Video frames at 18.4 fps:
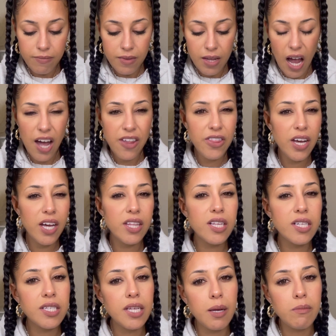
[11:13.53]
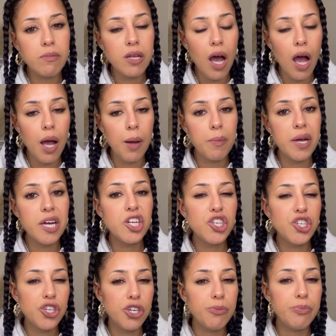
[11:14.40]
I think at the same time it
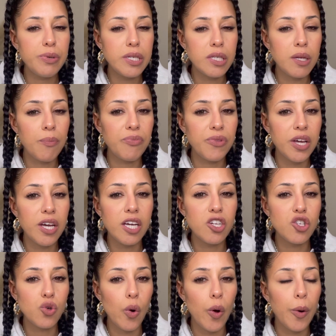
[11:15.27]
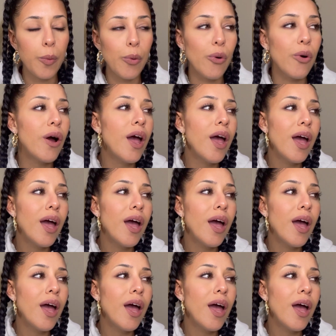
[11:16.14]
should be something enjoyable.